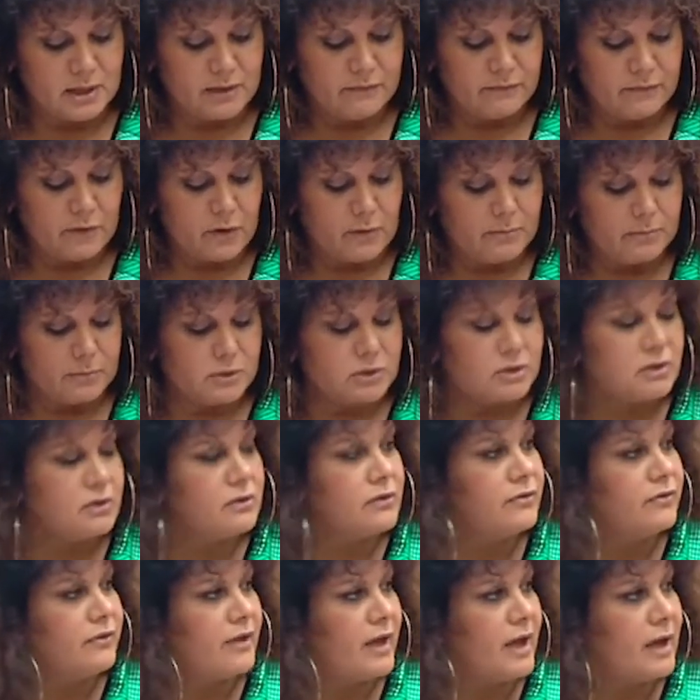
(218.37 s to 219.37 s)
from
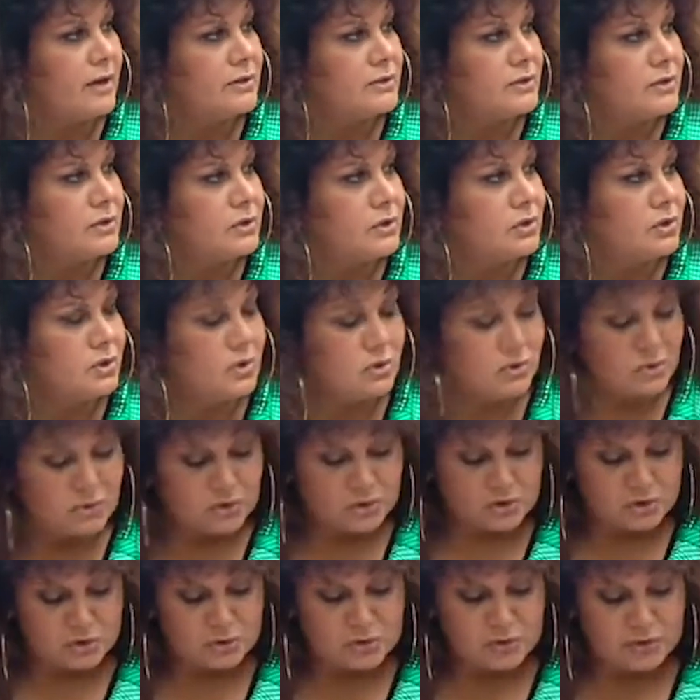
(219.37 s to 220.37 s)
2000 to
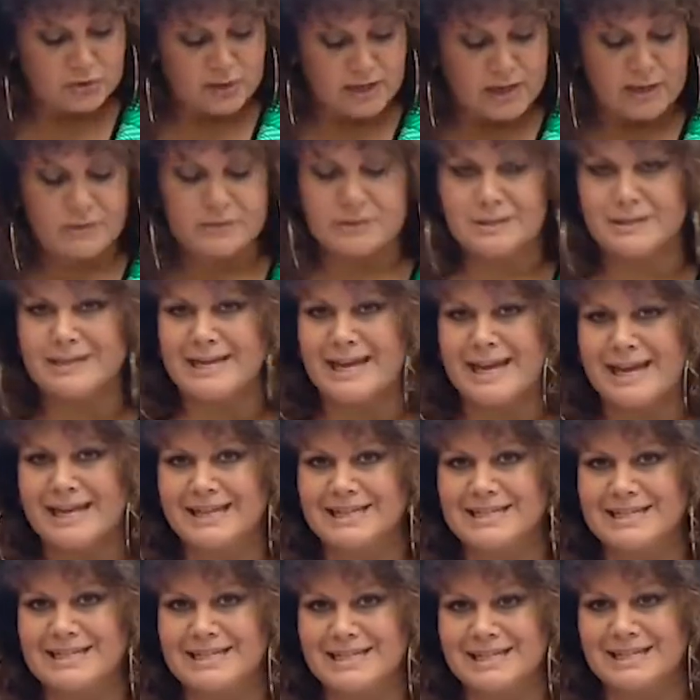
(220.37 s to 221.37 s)

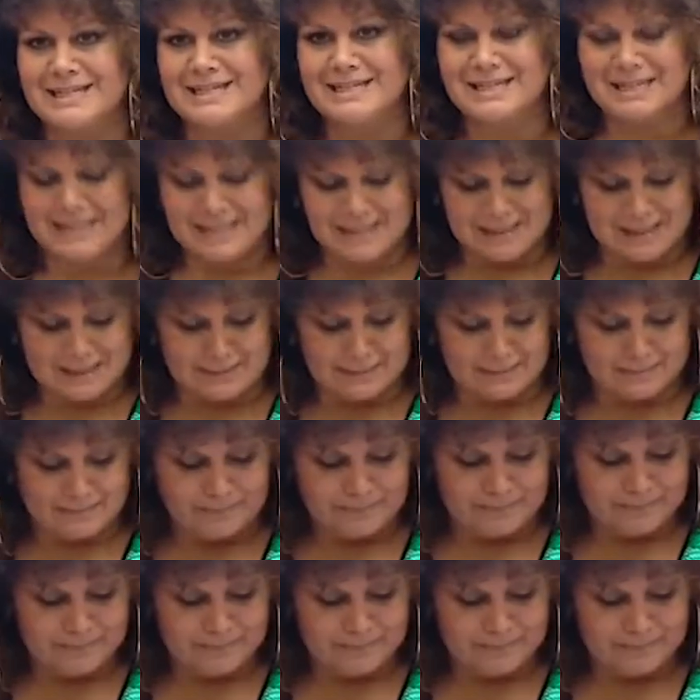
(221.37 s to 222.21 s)
2016.